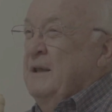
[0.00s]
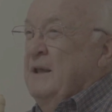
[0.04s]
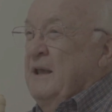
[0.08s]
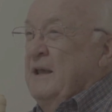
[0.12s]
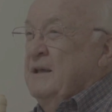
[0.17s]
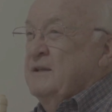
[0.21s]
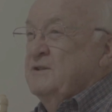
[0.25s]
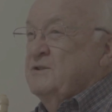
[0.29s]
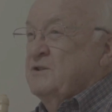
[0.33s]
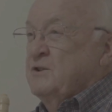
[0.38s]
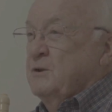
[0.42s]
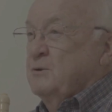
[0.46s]

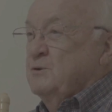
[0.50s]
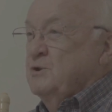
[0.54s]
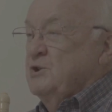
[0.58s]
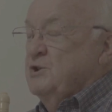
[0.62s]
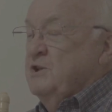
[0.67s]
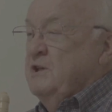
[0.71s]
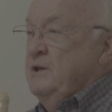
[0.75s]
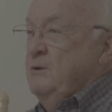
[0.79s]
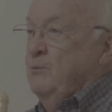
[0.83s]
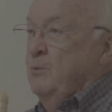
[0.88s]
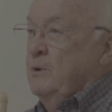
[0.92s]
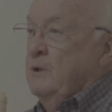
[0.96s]
And so
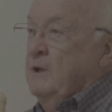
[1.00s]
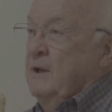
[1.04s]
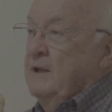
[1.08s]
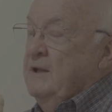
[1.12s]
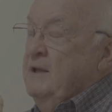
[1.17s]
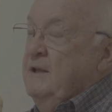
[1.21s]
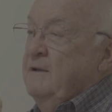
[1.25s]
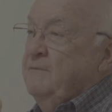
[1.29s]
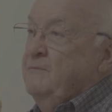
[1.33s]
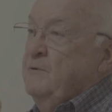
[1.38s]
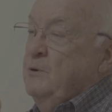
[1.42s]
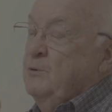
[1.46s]
she
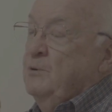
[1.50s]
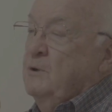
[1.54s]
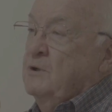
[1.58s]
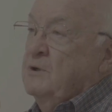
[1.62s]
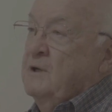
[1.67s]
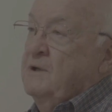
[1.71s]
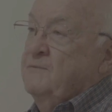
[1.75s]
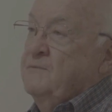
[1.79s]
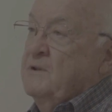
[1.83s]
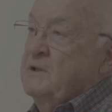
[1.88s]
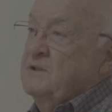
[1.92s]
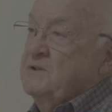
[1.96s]
really, if you
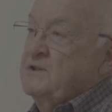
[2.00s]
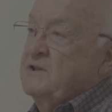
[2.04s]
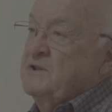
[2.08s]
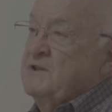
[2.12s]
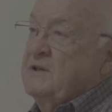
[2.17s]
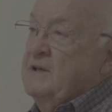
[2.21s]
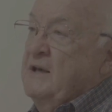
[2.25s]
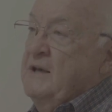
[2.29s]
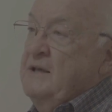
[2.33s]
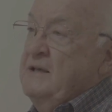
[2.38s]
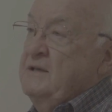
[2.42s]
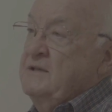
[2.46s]
look at the
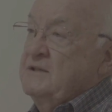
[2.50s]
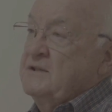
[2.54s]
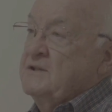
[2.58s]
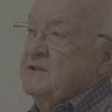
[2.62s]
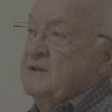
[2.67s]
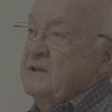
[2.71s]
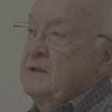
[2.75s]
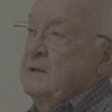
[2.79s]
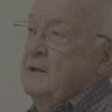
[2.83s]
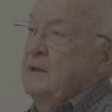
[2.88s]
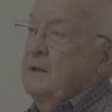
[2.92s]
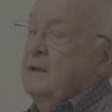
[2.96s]

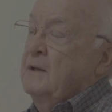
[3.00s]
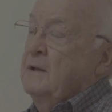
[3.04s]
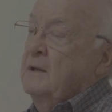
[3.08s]
state's